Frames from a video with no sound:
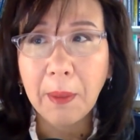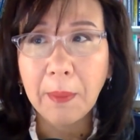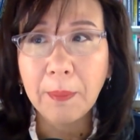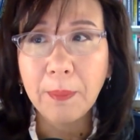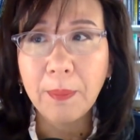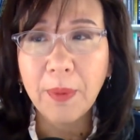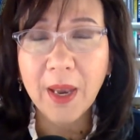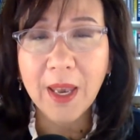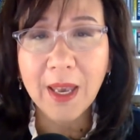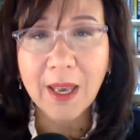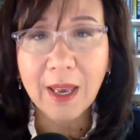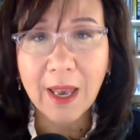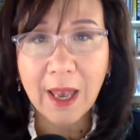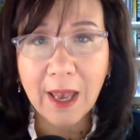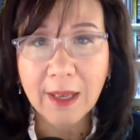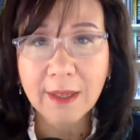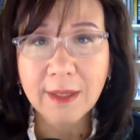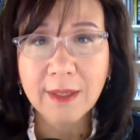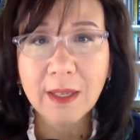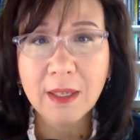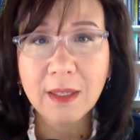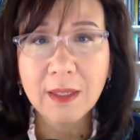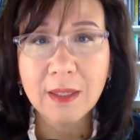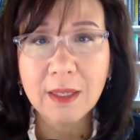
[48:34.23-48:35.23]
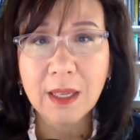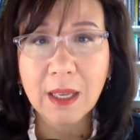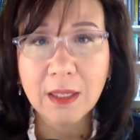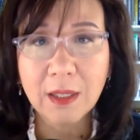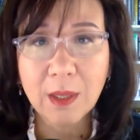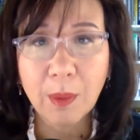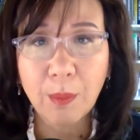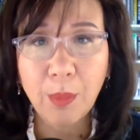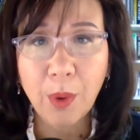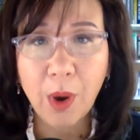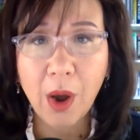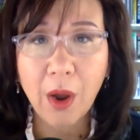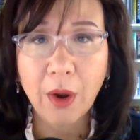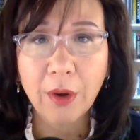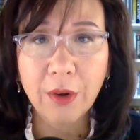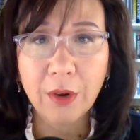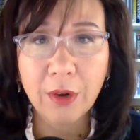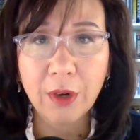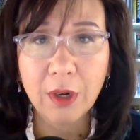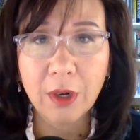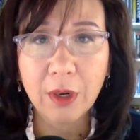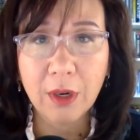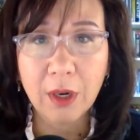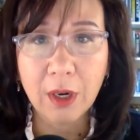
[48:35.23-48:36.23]
But in essence, it's a
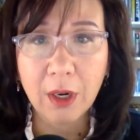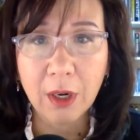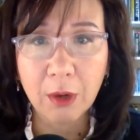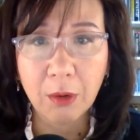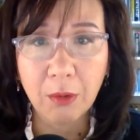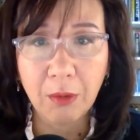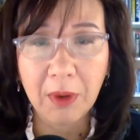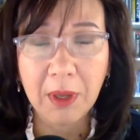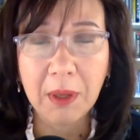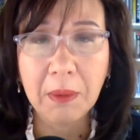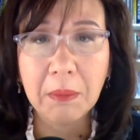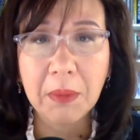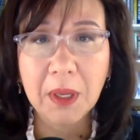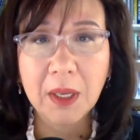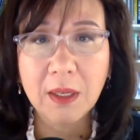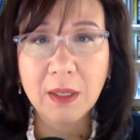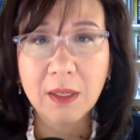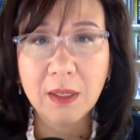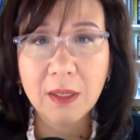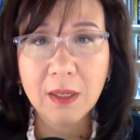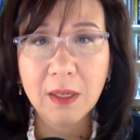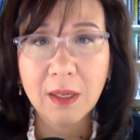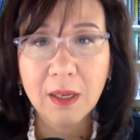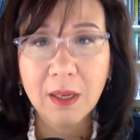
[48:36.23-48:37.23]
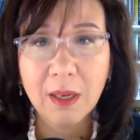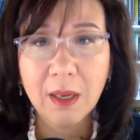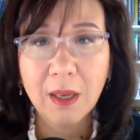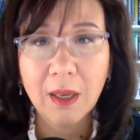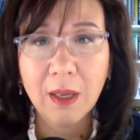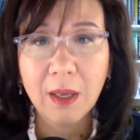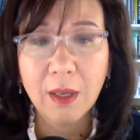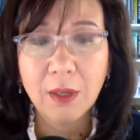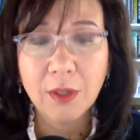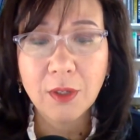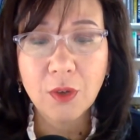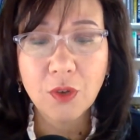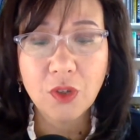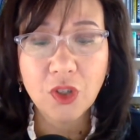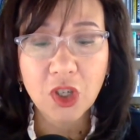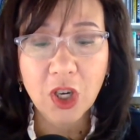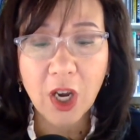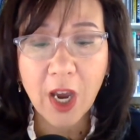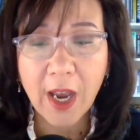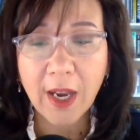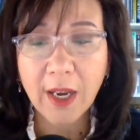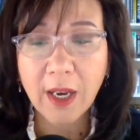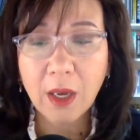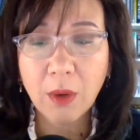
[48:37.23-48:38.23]
barter agreement. So
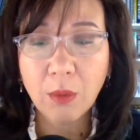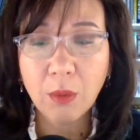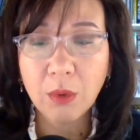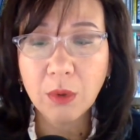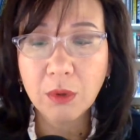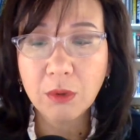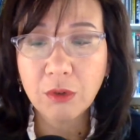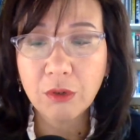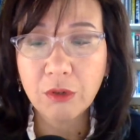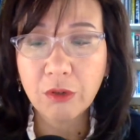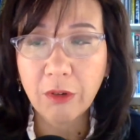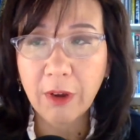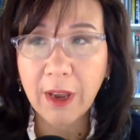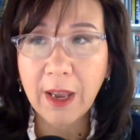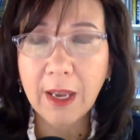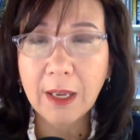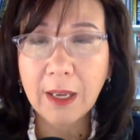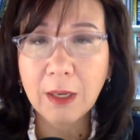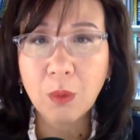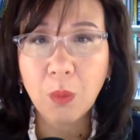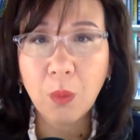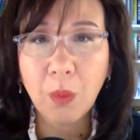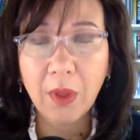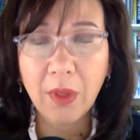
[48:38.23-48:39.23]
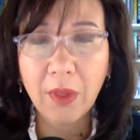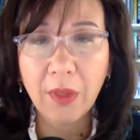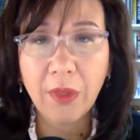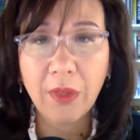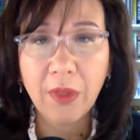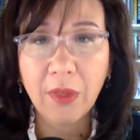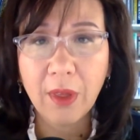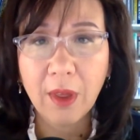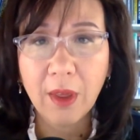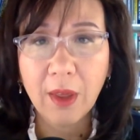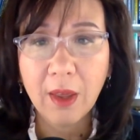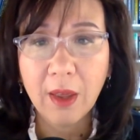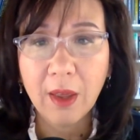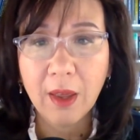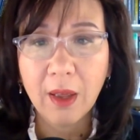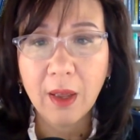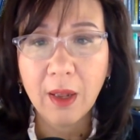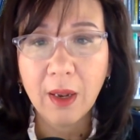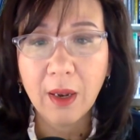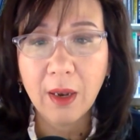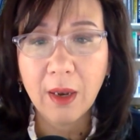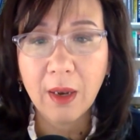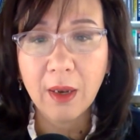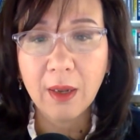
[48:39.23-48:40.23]
China will trade with,
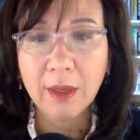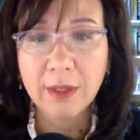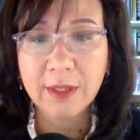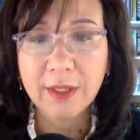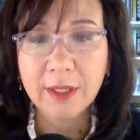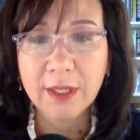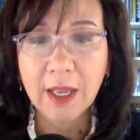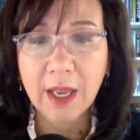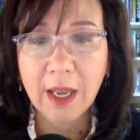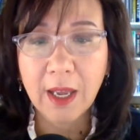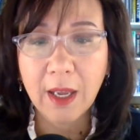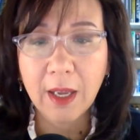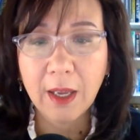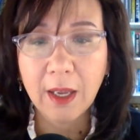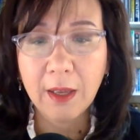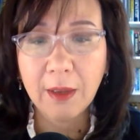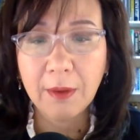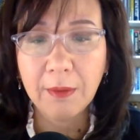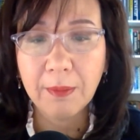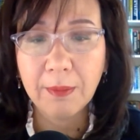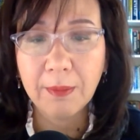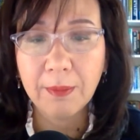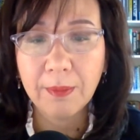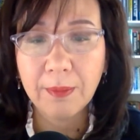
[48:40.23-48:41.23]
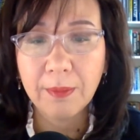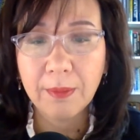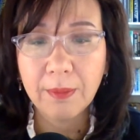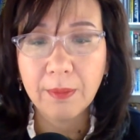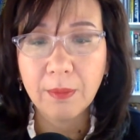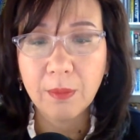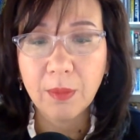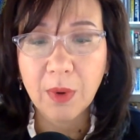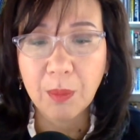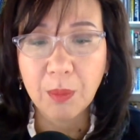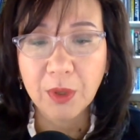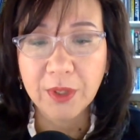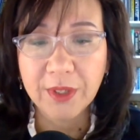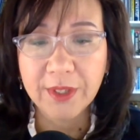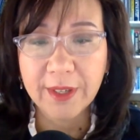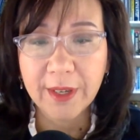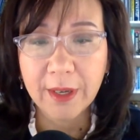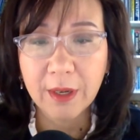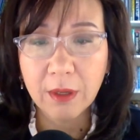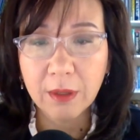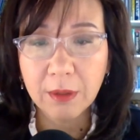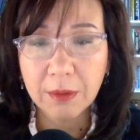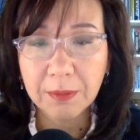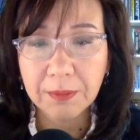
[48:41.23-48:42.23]
let's say,
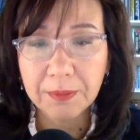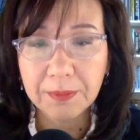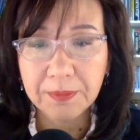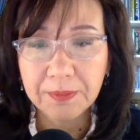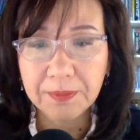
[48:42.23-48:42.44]
Brazil.